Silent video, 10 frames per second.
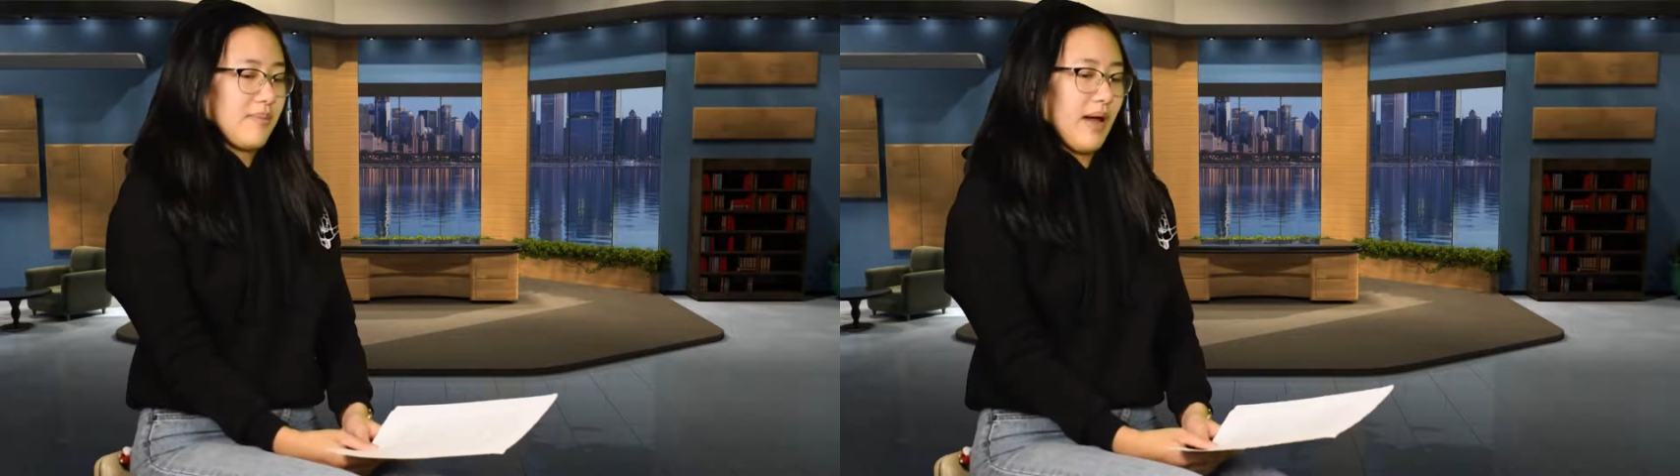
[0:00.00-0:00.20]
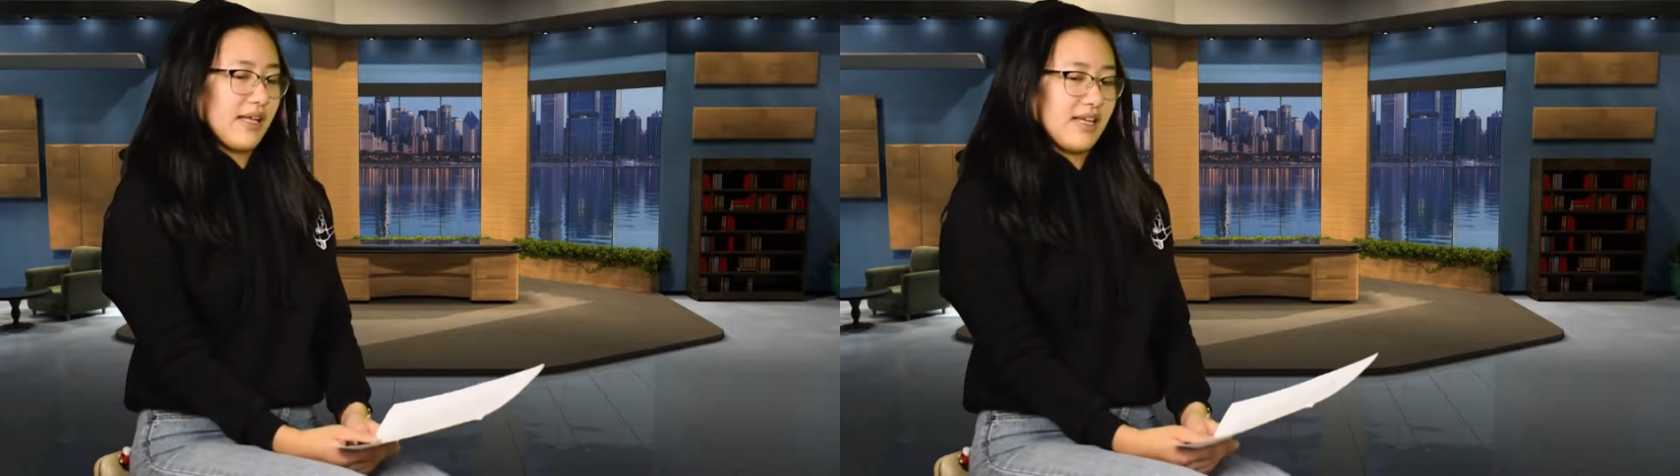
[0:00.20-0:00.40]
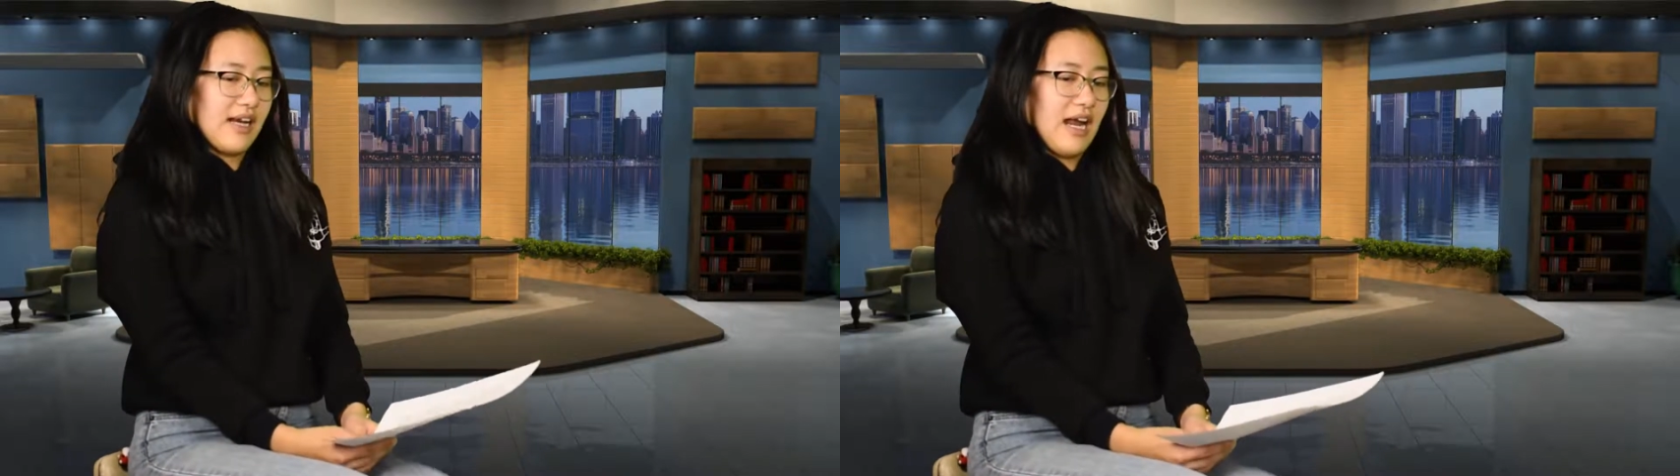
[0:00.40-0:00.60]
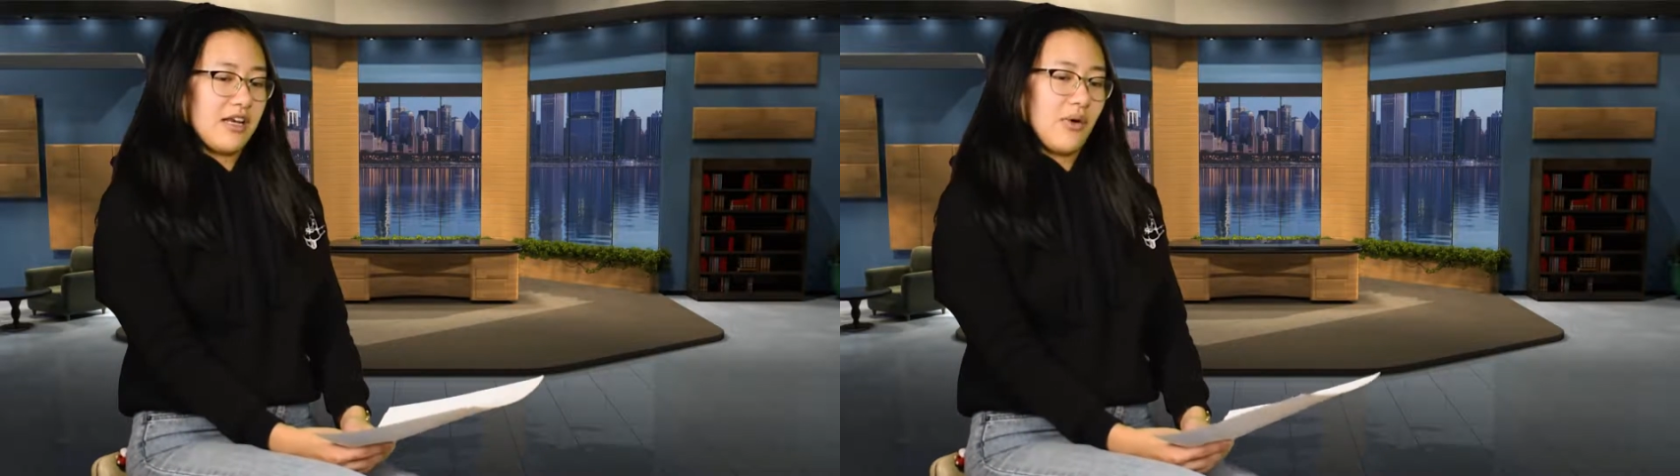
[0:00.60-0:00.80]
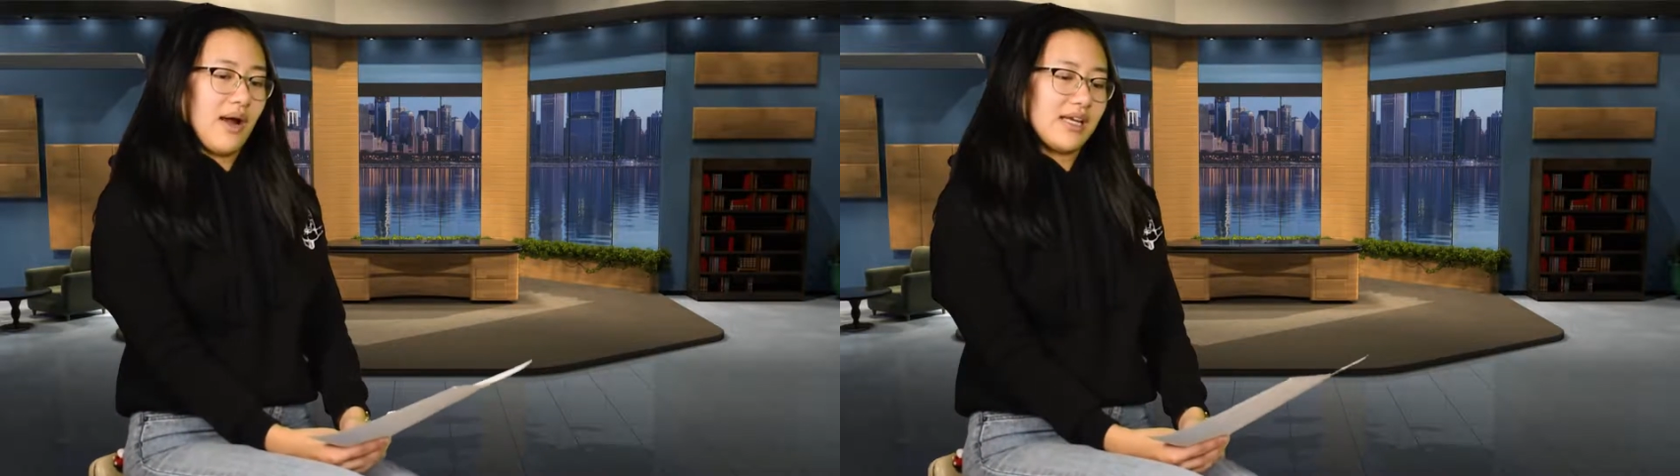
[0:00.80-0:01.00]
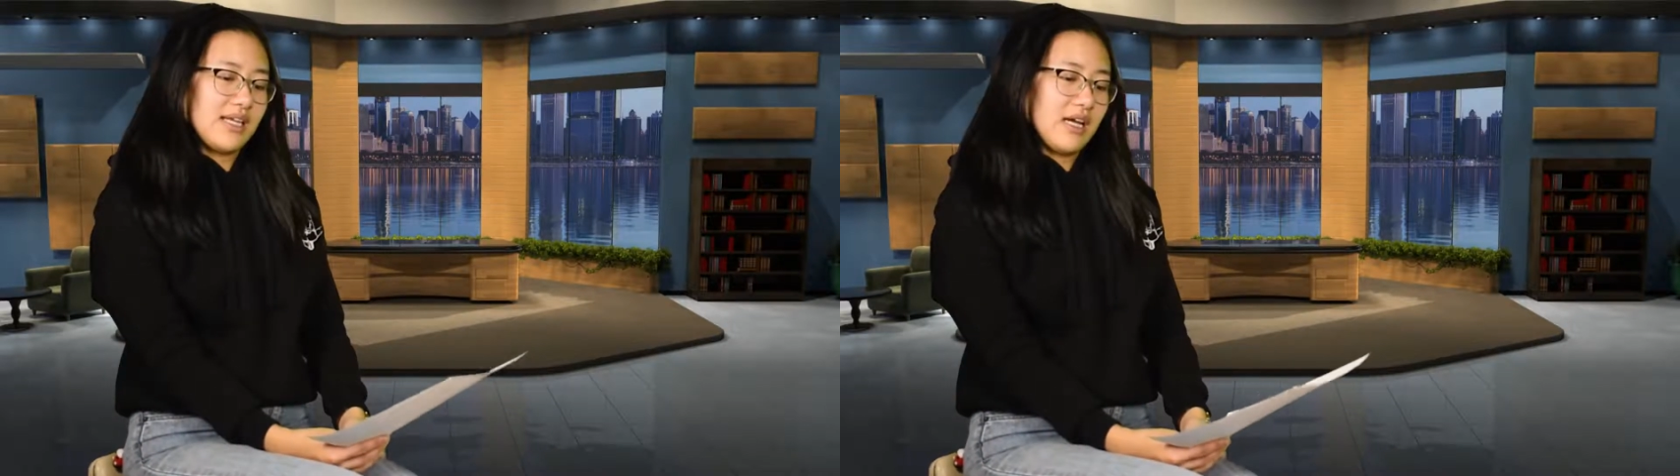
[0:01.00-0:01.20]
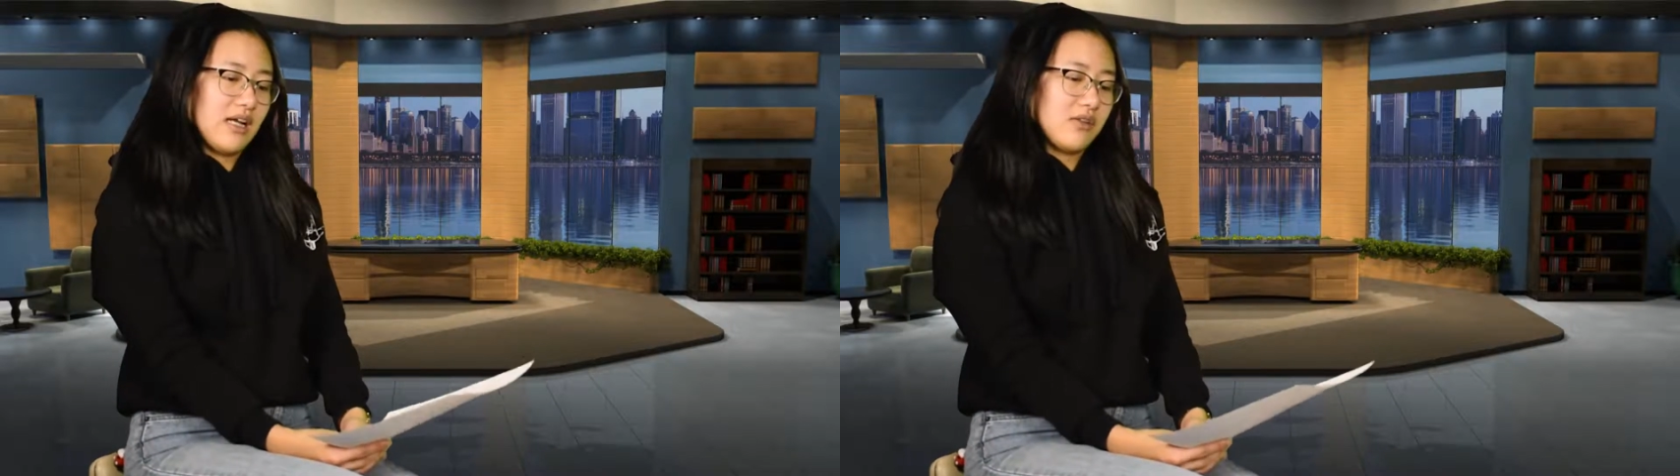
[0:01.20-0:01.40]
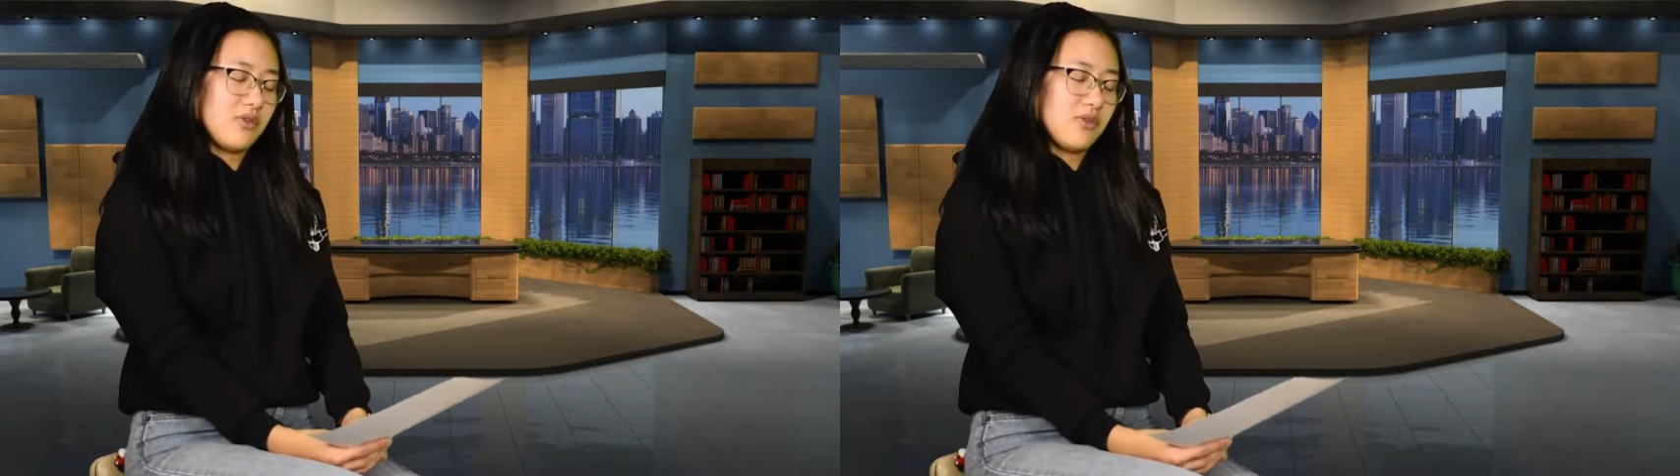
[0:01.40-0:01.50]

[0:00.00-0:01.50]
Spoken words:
Back then I had no idea